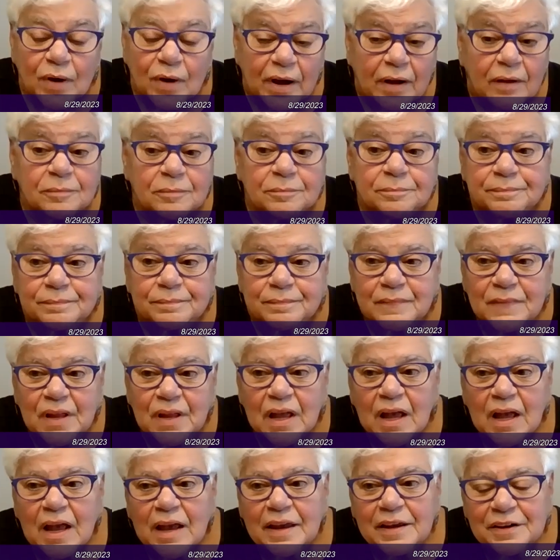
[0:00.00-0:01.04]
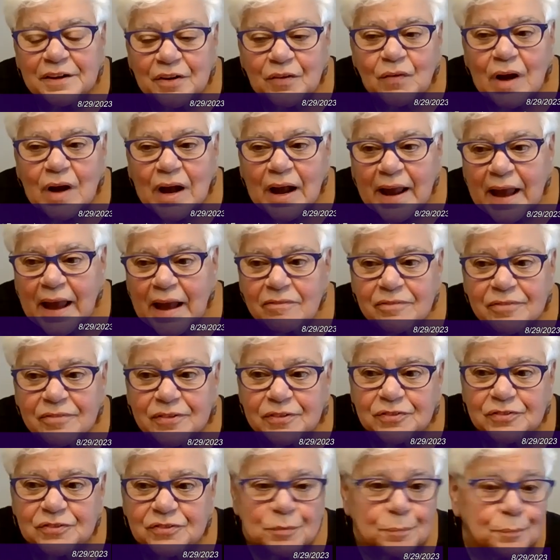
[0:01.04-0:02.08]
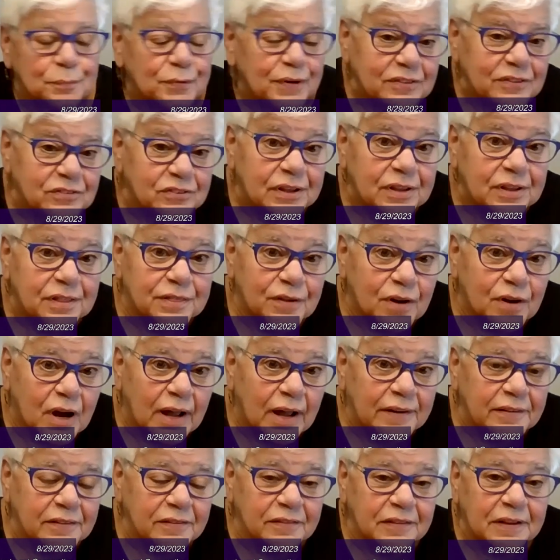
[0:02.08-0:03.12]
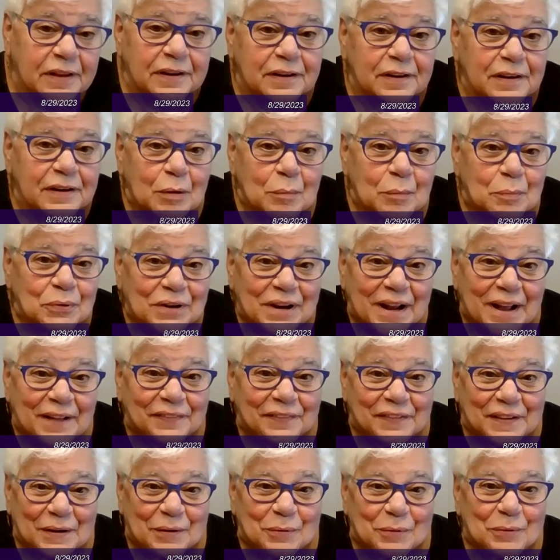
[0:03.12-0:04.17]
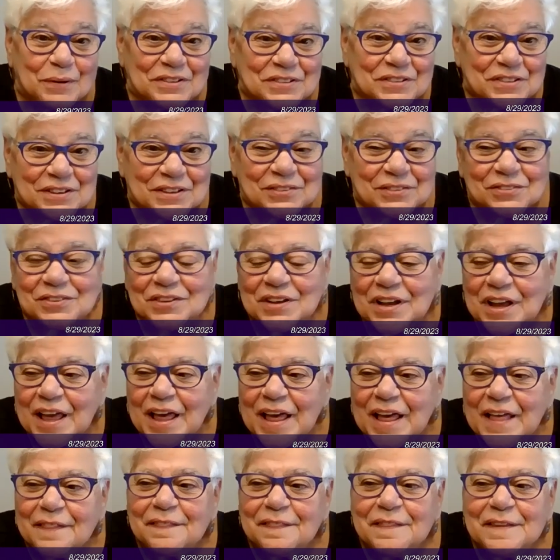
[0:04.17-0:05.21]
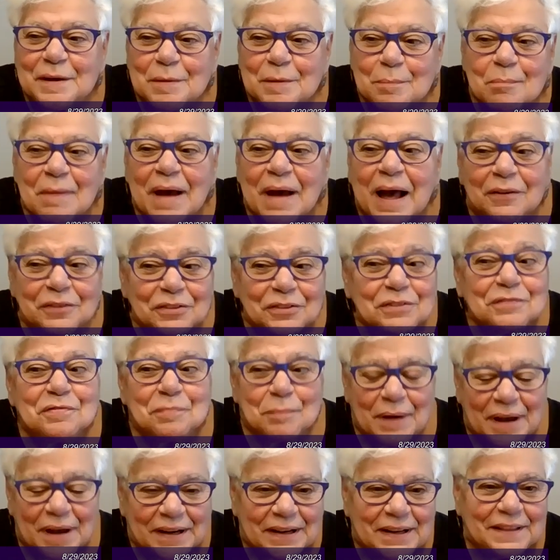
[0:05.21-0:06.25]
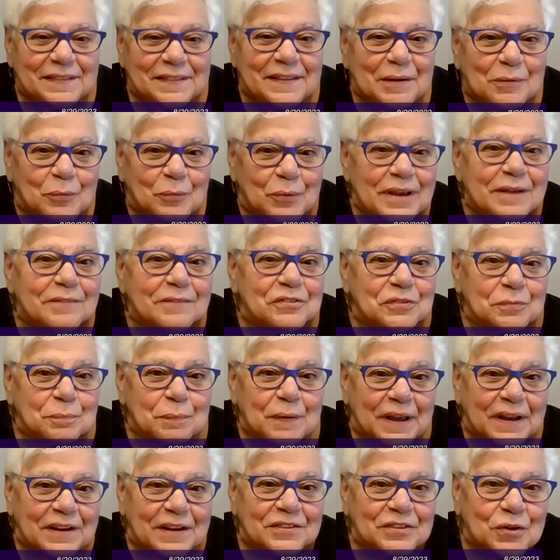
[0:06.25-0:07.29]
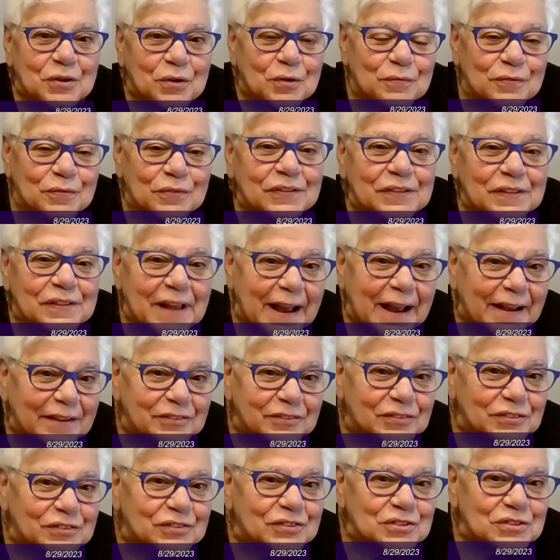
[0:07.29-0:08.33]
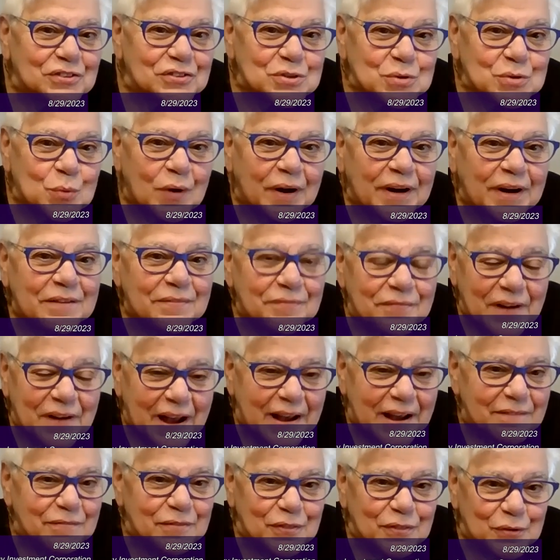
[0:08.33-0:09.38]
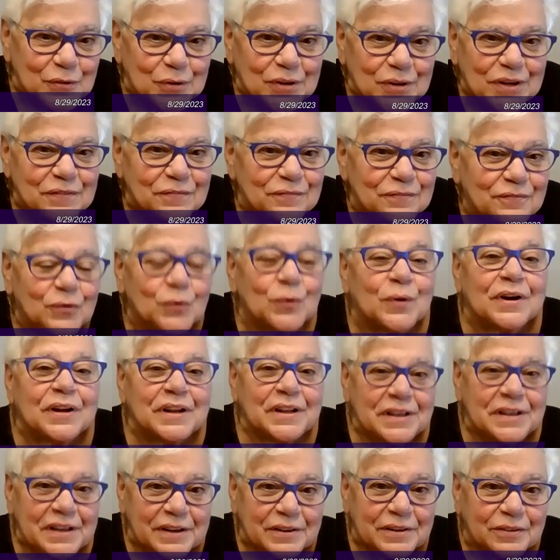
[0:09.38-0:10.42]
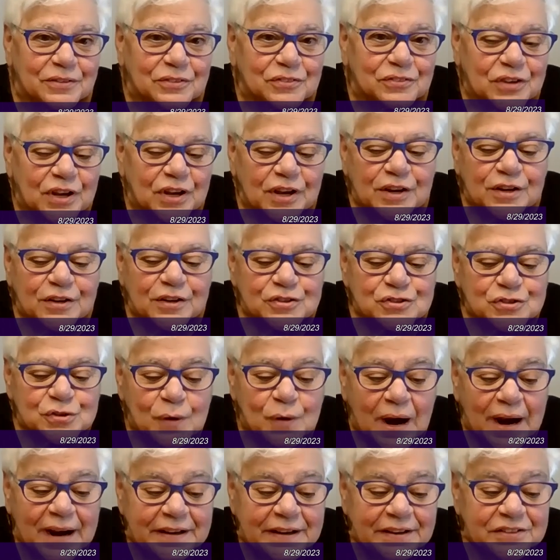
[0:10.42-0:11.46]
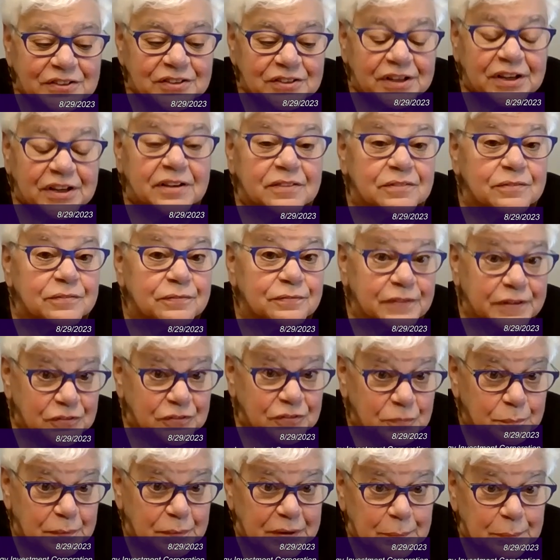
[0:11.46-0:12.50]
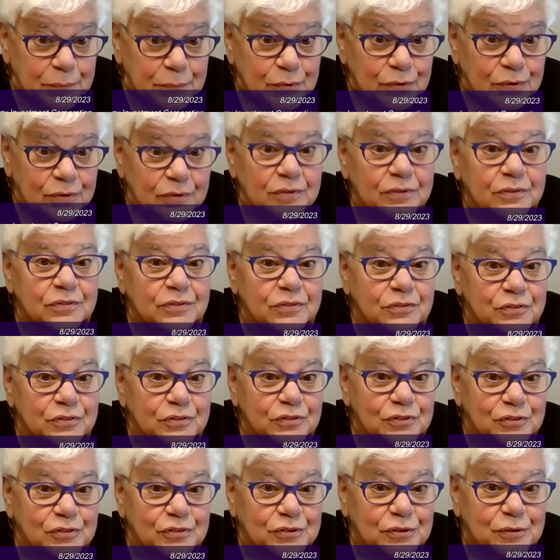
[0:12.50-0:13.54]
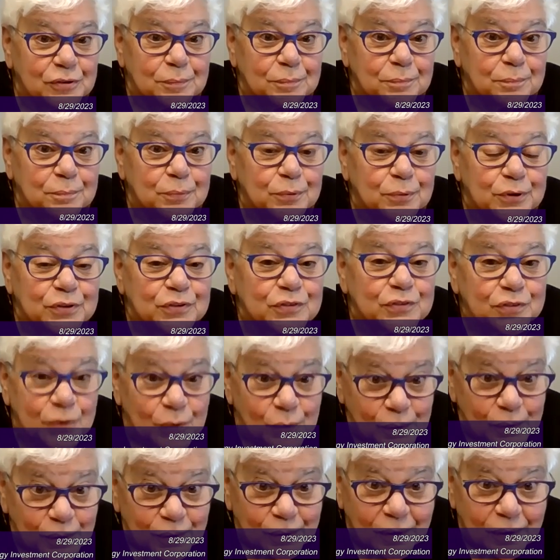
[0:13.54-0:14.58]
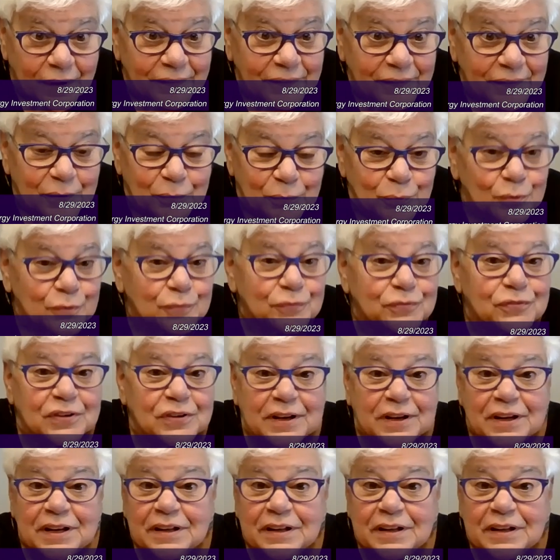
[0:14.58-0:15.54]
Well, you know, I have this depressing thought that I'll put out there, which is the amount of money that we have spent over the last 25, 30, 40 years trying to convince people to put solar on their roofs